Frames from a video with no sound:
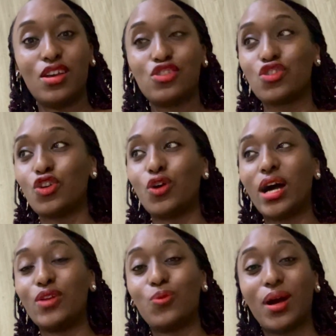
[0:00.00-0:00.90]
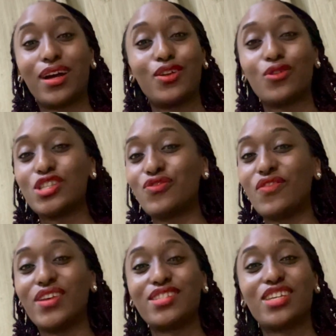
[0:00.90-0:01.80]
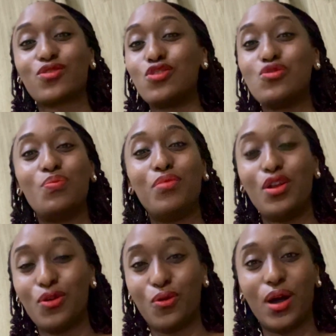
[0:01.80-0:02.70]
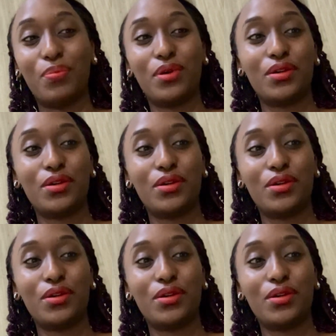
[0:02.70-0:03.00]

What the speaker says: So your hard work and God's favor is just going to blow up.